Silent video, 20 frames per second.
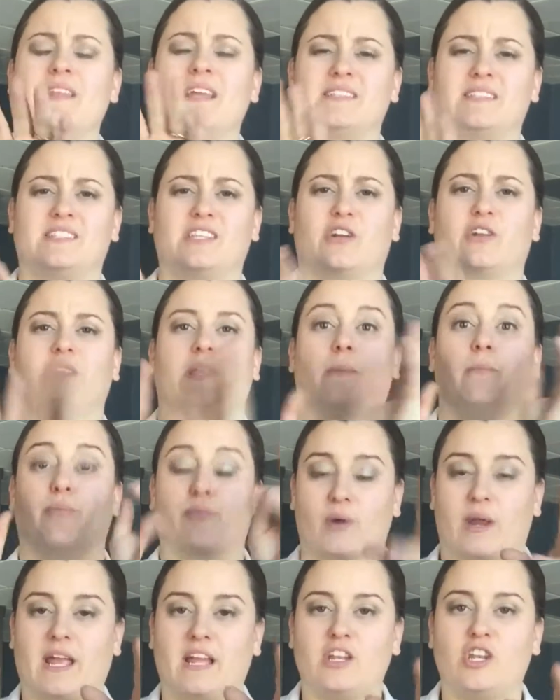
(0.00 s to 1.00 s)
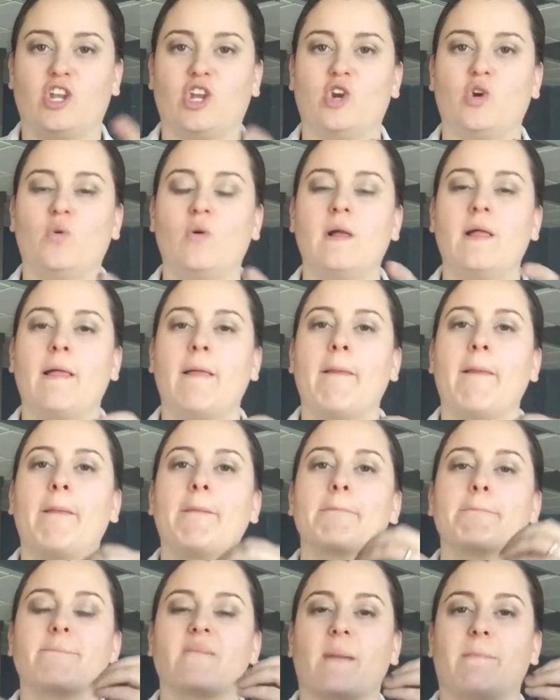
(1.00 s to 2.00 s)
necessarily brand new,
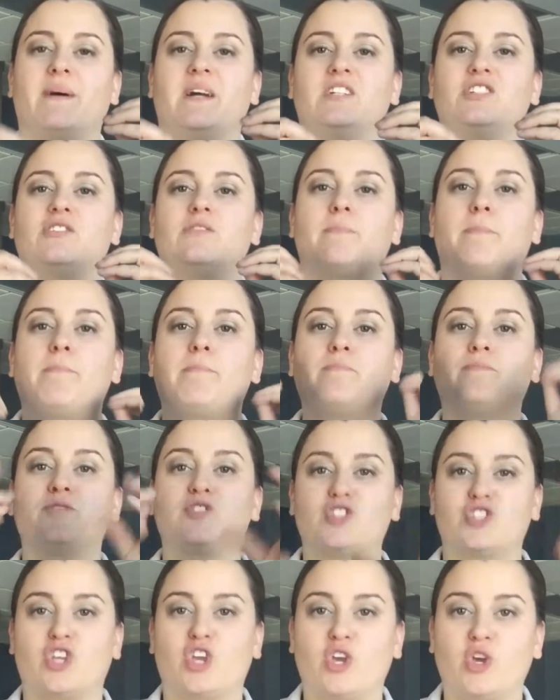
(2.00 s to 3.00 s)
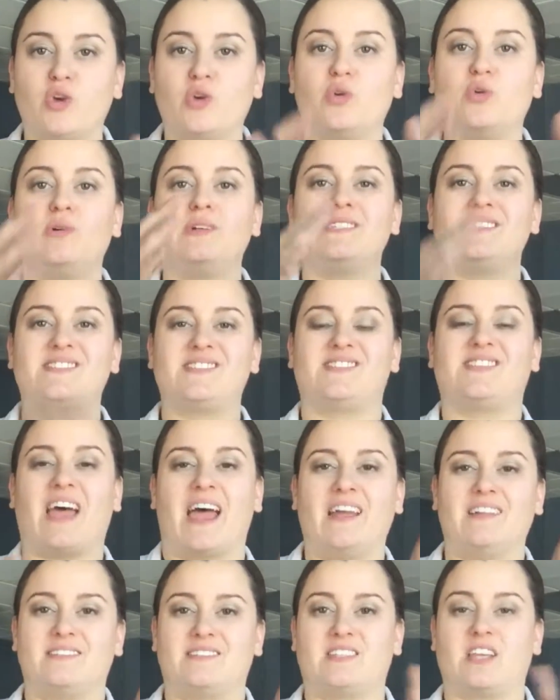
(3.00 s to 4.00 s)
but two
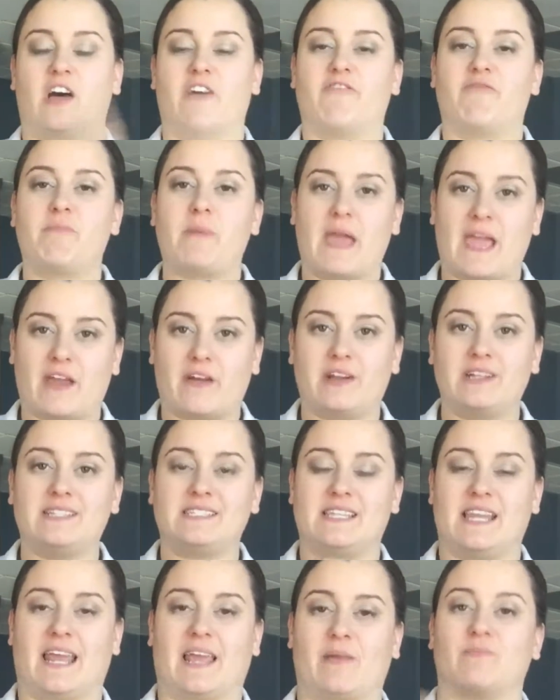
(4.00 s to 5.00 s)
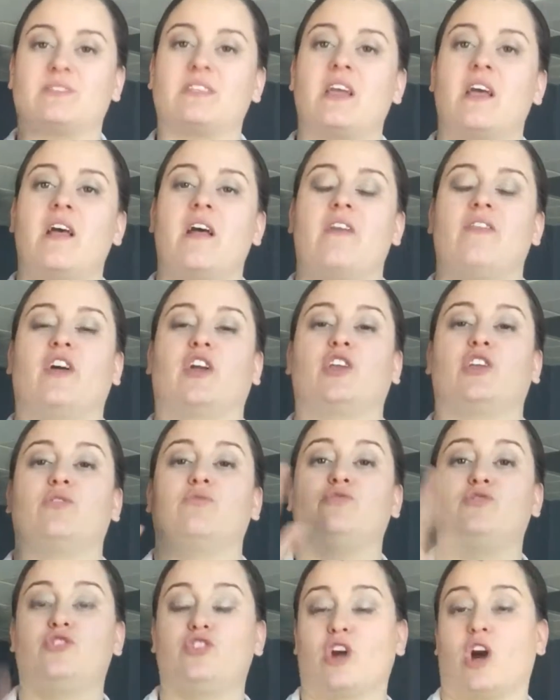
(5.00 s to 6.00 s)
sets of parents' names that
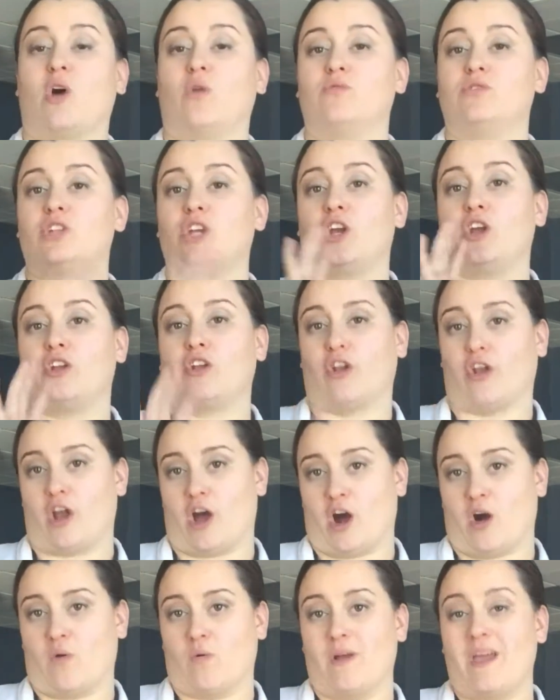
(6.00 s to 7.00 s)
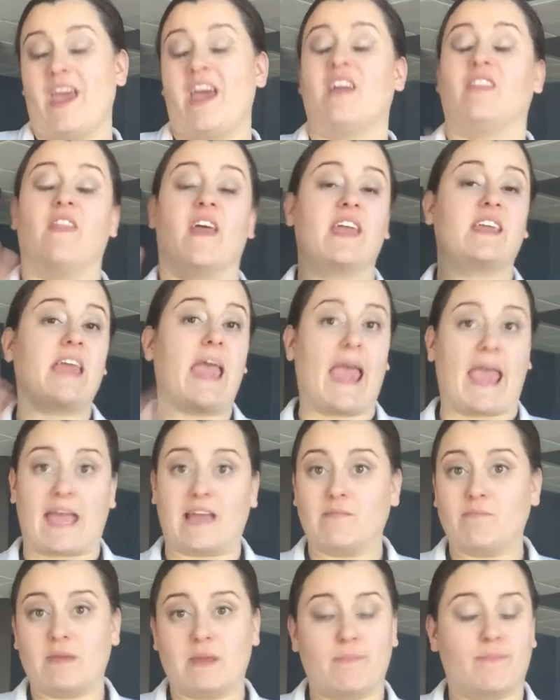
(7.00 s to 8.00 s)
you don't know. They
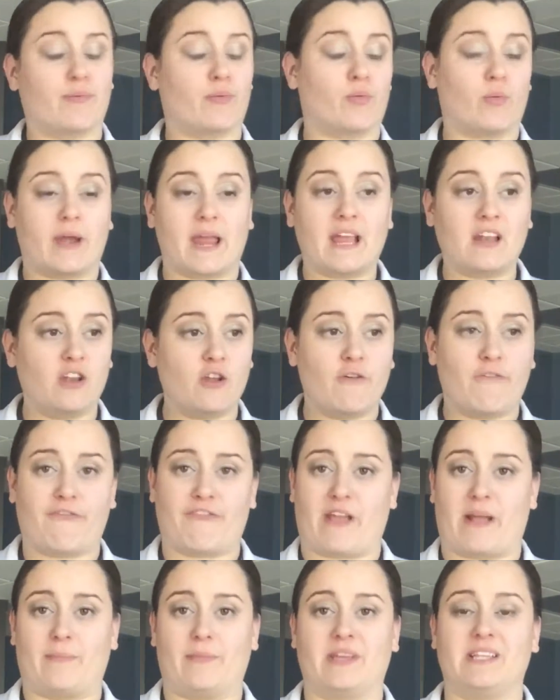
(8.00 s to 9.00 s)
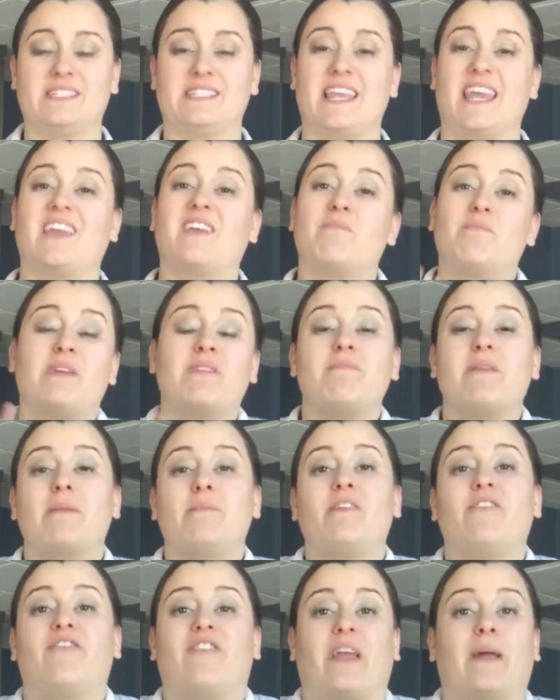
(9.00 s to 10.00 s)
can be brand new families. They could be
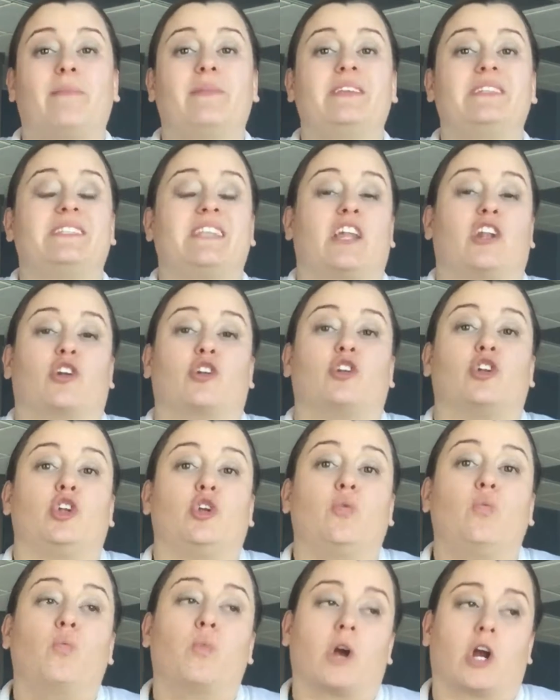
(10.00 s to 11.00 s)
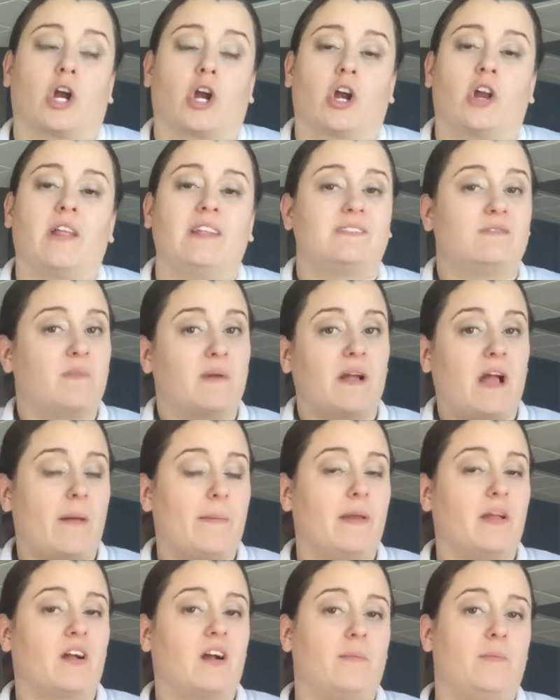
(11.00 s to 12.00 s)
maybe families that are newer, that's been
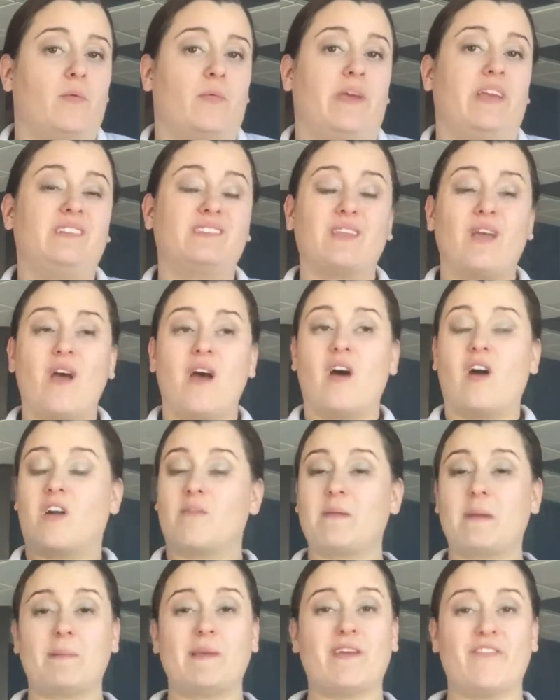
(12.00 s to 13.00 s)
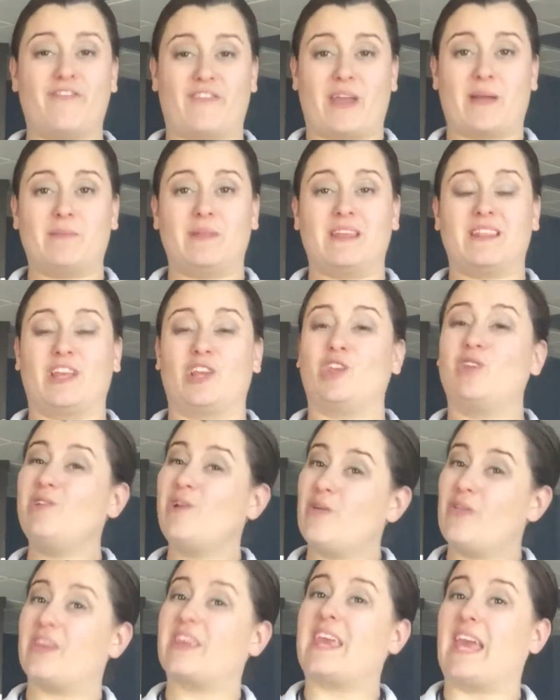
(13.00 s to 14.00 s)
coming a couple weeks, or maybe a family that you
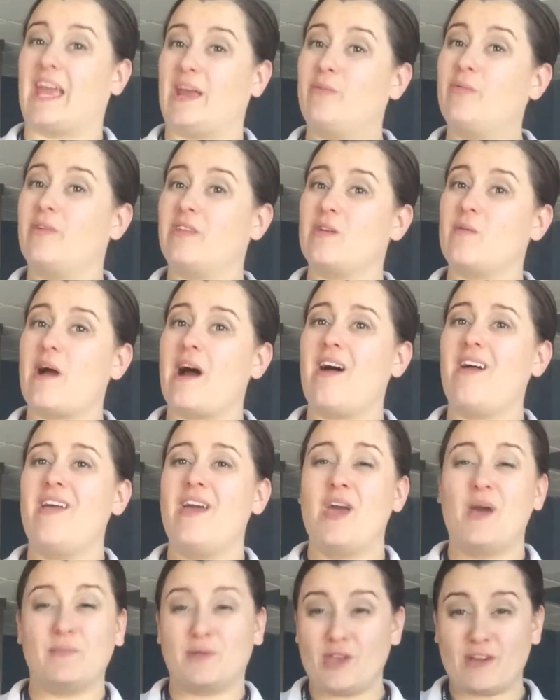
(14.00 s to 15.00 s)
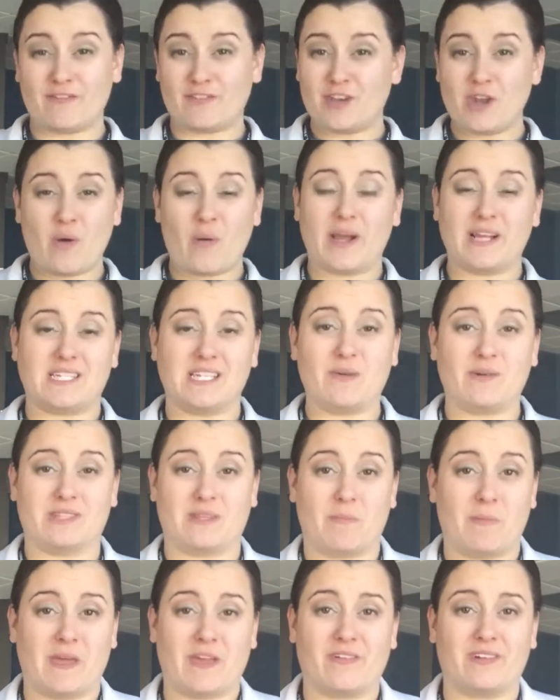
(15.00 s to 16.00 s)
know the kid really well, but you have no idea what
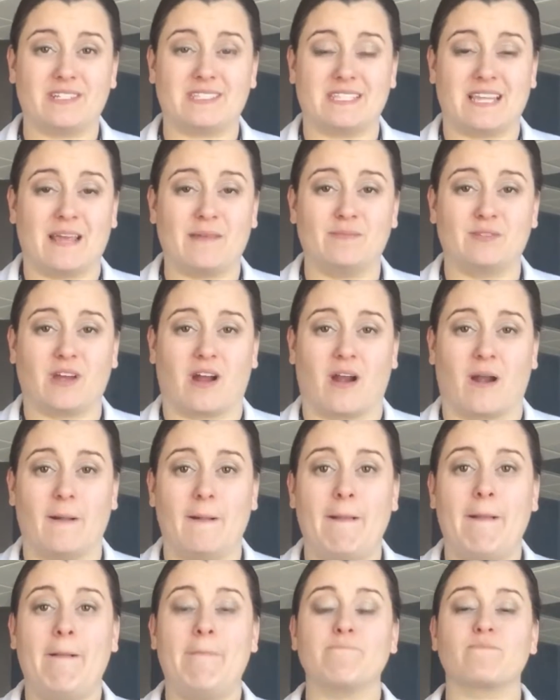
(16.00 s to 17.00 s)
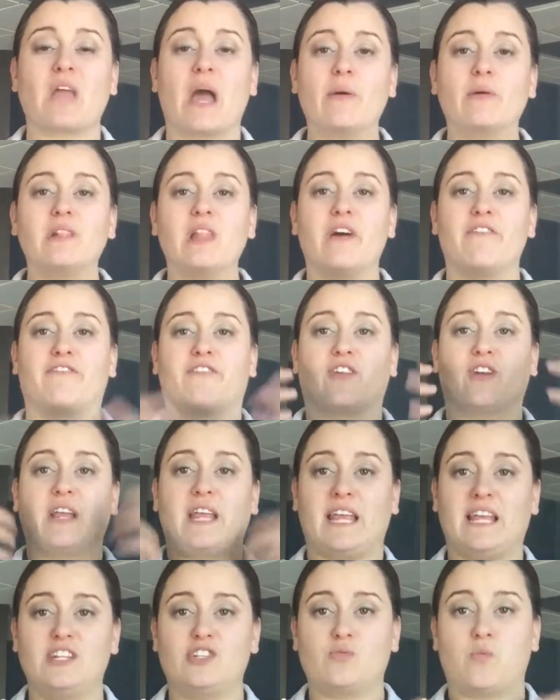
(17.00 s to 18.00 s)
the parents' names are. I would love for
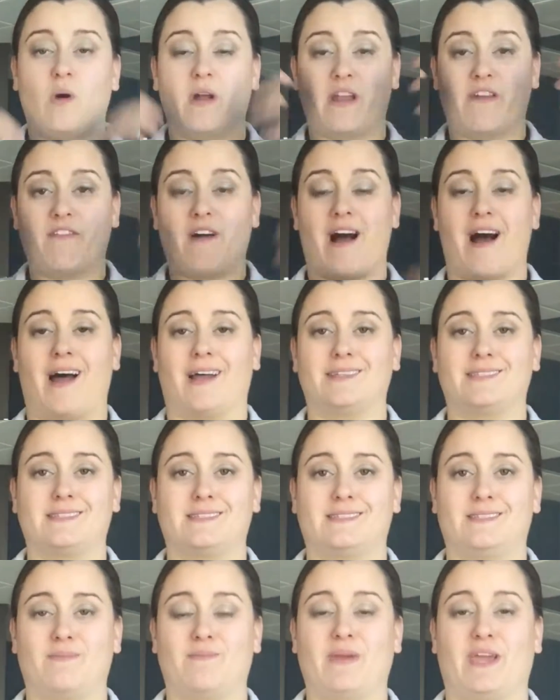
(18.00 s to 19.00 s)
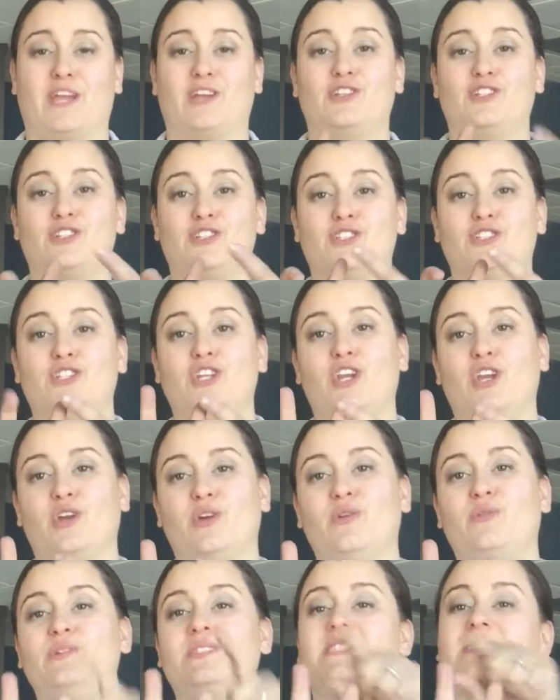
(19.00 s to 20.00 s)
each one of us to pick
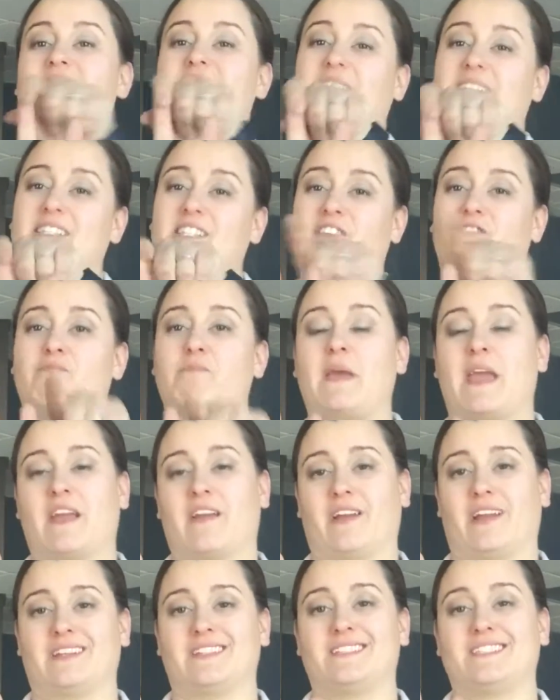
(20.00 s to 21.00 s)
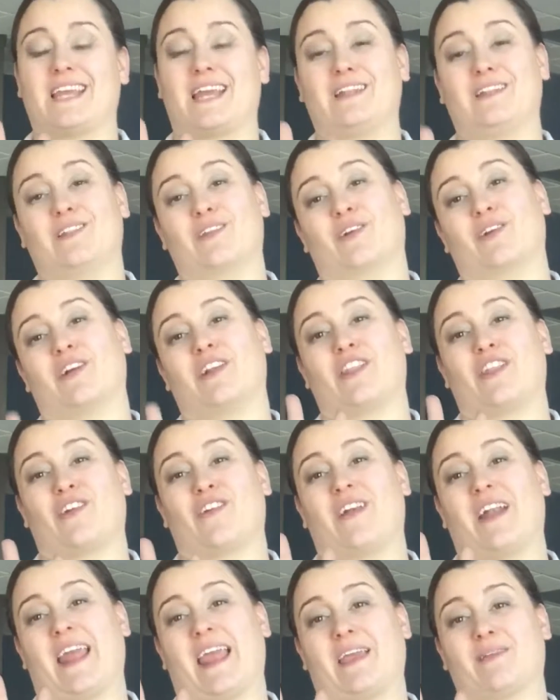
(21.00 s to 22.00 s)
two sets of parents and learn
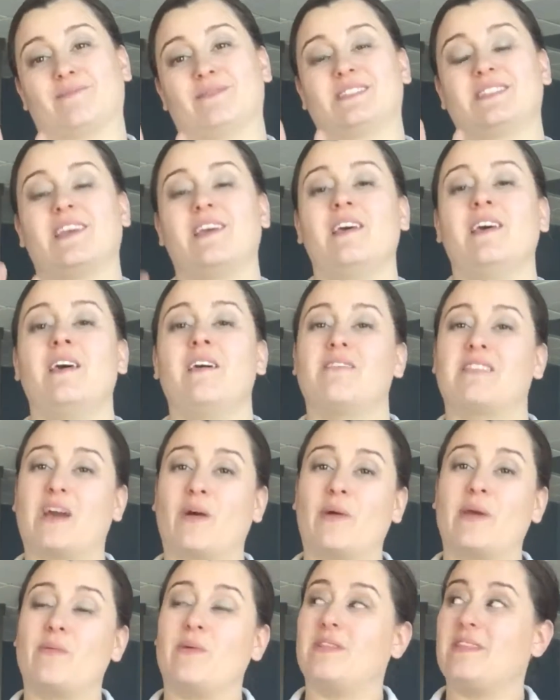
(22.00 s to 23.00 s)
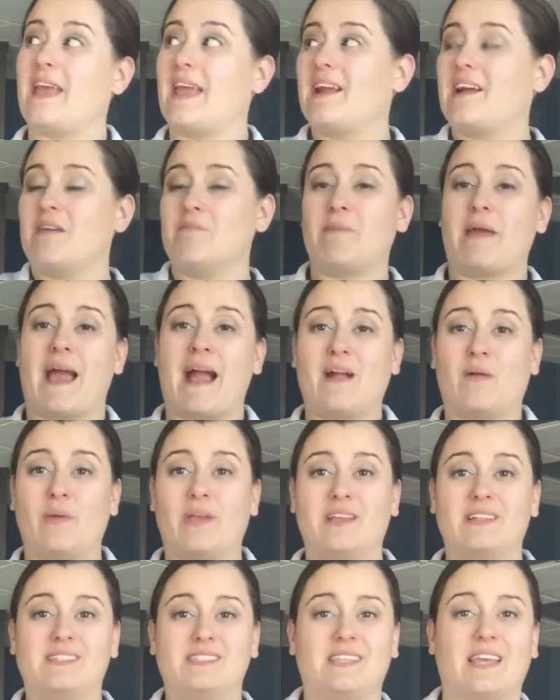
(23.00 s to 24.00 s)
their names. That way, when they come back, we
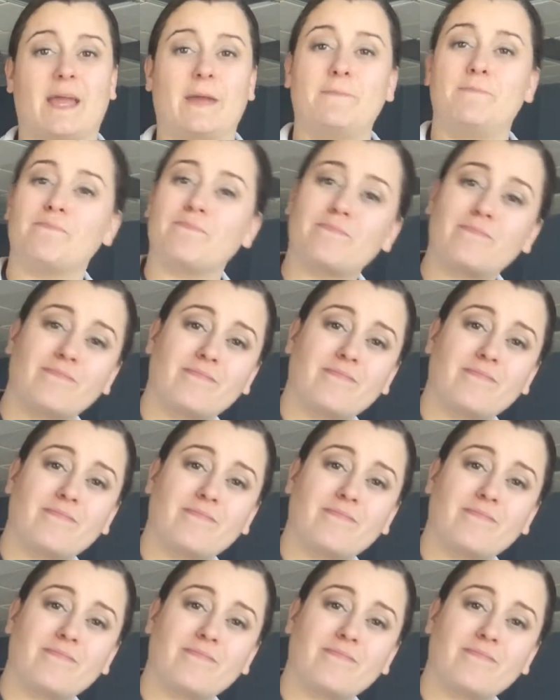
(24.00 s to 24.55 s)
could say,